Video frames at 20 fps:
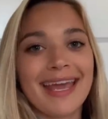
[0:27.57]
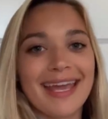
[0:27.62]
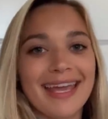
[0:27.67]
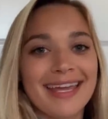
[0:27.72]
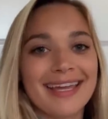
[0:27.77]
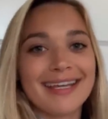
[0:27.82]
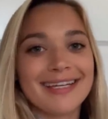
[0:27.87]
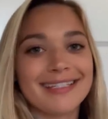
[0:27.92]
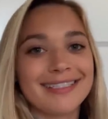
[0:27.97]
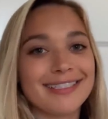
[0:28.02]

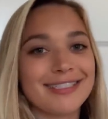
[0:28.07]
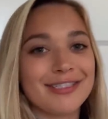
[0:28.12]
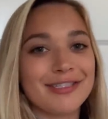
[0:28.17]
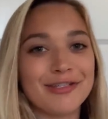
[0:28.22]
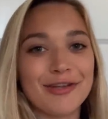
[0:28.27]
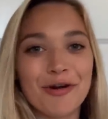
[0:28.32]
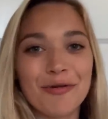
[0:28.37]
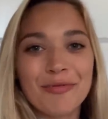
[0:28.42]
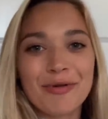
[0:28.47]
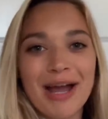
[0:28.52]
and
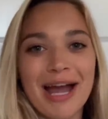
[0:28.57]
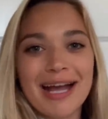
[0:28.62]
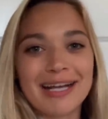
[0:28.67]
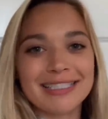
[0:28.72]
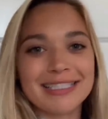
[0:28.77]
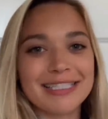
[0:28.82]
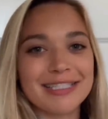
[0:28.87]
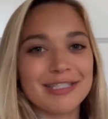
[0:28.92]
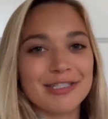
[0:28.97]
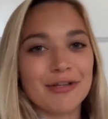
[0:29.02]
no
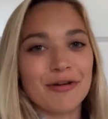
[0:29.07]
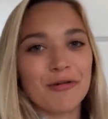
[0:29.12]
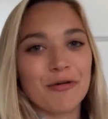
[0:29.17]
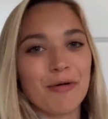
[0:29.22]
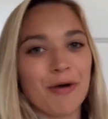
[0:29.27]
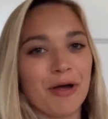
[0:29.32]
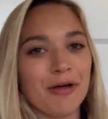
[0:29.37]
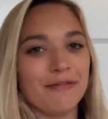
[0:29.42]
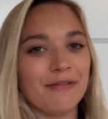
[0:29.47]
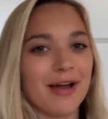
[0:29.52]
practice, no
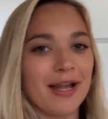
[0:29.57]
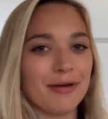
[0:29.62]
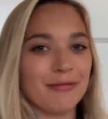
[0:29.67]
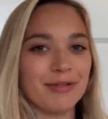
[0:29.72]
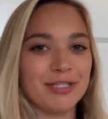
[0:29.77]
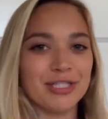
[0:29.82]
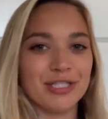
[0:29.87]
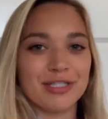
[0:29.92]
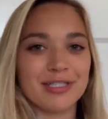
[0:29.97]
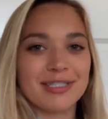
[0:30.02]
qualifying.
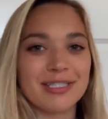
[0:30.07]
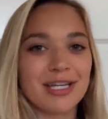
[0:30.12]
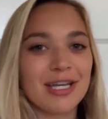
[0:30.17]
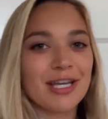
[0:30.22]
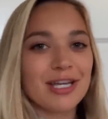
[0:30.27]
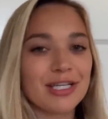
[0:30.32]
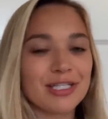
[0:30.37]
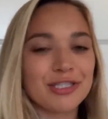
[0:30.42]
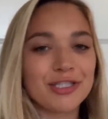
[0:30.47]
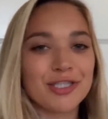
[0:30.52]
We just
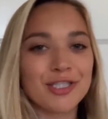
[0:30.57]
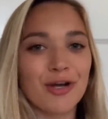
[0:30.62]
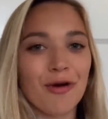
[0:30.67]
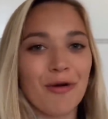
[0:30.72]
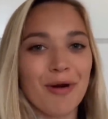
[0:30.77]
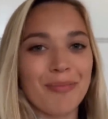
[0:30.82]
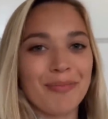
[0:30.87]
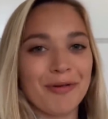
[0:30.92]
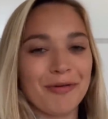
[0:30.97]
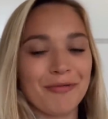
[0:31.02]

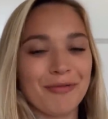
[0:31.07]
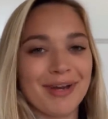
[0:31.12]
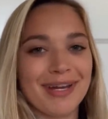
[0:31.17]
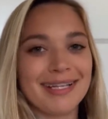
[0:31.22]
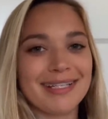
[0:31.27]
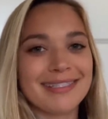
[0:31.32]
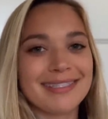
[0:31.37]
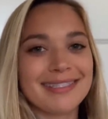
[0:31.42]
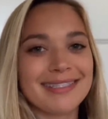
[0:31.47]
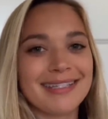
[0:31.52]
show up and
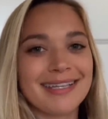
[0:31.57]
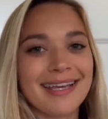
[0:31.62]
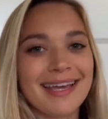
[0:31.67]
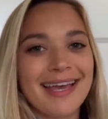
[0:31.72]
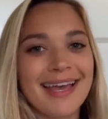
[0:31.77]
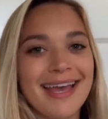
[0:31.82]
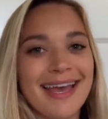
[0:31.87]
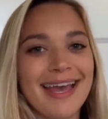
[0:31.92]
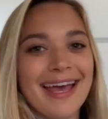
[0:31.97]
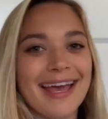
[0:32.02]
race.
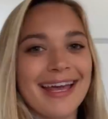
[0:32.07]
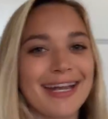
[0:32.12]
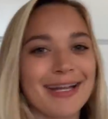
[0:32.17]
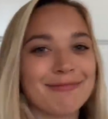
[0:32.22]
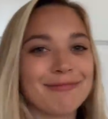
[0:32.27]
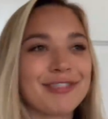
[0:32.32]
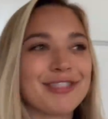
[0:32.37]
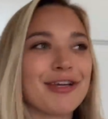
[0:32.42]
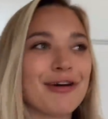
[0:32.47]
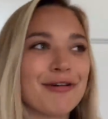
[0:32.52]
And
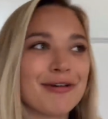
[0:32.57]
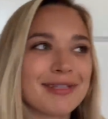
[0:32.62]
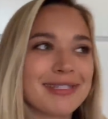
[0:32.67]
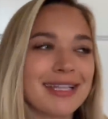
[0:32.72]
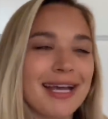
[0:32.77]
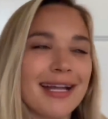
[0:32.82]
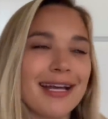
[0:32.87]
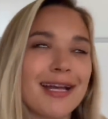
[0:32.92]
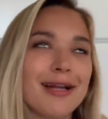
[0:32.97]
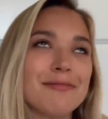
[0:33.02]
I'm so
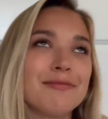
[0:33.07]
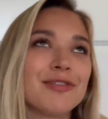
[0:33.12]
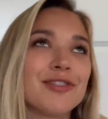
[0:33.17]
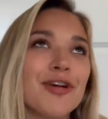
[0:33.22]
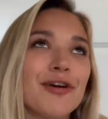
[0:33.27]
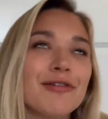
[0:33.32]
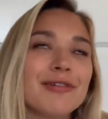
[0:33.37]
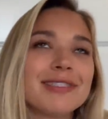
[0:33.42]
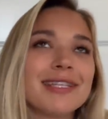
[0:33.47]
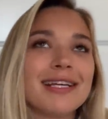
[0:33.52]
excited. I'm
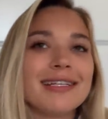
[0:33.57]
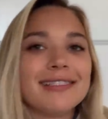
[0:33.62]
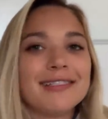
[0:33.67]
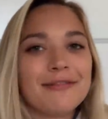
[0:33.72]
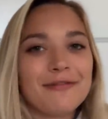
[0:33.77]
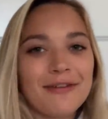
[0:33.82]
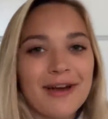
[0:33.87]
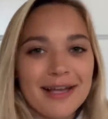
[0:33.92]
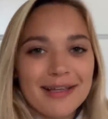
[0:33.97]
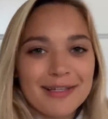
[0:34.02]
so excited
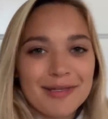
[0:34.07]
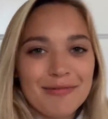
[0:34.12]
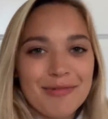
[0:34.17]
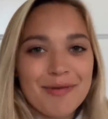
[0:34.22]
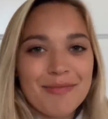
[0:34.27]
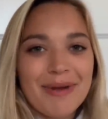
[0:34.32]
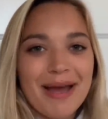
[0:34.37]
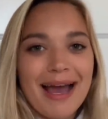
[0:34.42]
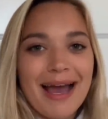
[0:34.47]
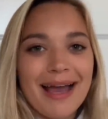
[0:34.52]
to finally
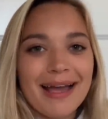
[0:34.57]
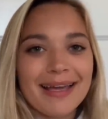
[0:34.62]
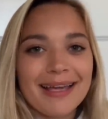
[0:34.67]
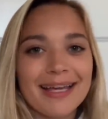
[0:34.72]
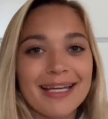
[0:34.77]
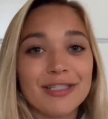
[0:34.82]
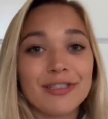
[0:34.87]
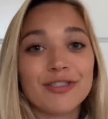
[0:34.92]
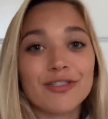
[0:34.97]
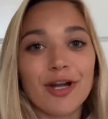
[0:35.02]
be back.
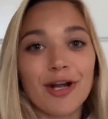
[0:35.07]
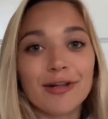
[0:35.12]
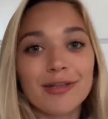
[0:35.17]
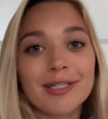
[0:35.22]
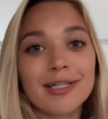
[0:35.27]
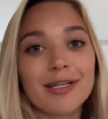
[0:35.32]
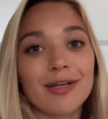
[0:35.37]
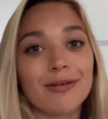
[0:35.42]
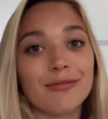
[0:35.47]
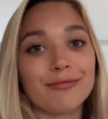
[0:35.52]
And
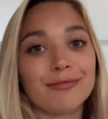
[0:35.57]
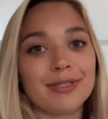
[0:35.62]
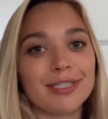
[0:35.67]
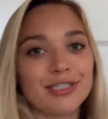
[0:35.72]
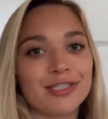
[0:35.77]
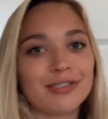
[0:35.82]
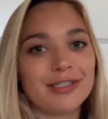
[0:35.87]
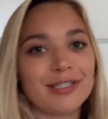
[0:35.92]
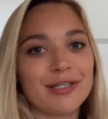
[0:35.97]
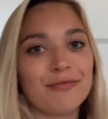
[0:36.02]
Charlotte
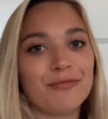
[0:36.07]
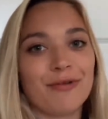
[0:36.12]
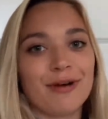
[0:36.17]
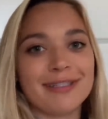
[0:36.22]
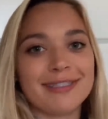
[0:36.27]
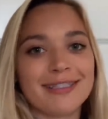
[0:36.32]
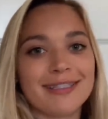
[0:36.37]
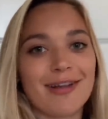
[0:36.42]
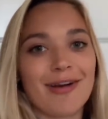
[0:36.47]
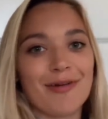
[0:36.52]
originally
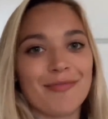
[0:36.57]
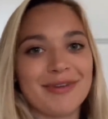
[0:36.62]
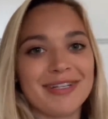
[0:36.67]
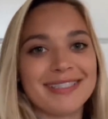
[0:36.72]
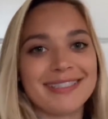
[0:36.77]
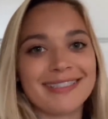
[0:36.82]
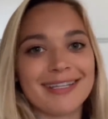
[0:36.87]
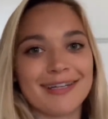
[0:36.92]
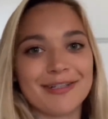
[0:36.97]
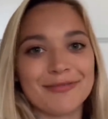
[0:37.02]
wasn't on
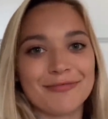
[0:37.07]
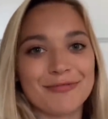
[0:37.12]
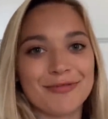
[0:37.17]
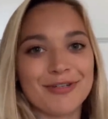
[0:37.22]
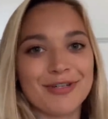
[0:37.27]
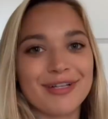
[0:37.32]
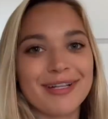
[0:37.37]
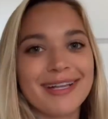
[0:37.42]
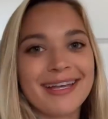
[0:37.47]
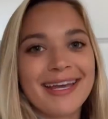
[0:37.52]
my
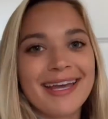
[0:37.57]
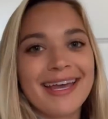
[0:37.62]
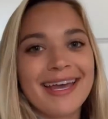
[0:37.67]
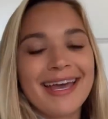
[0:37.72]
schedule,